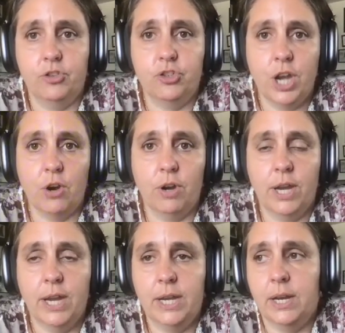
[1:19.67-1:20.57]

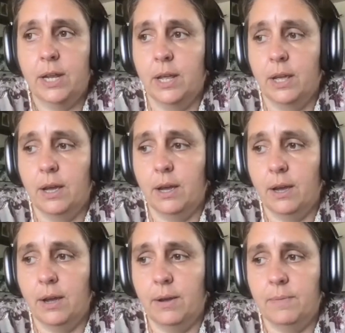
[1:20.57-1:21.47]
sharing
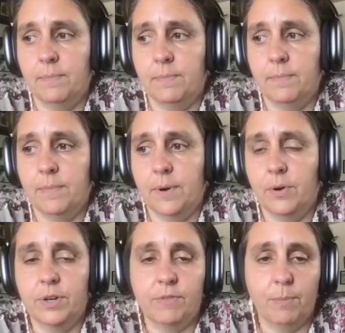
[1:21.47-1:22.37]

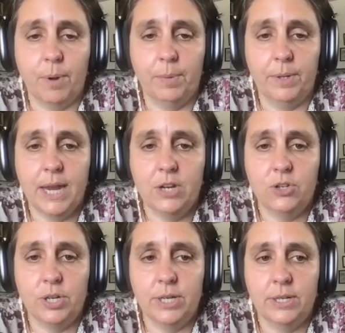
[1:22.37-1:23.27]
her different
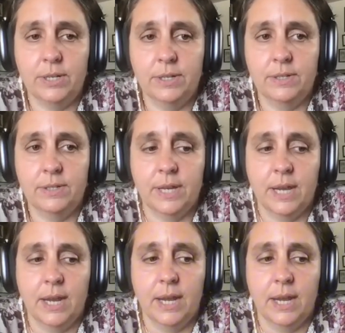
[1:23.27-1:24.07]
publications